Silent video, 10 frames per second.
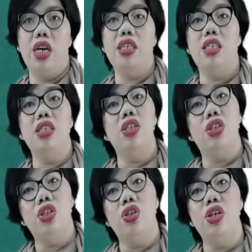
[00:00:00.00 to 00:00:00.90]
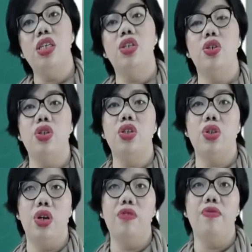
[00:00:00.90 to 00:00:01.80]
as this gesture is
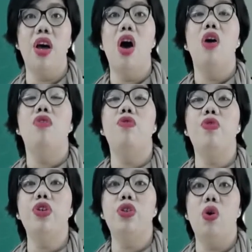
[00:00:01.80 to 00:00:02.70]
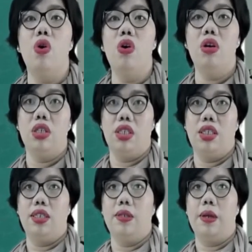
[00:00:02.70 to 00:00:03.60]
reserved for dogs.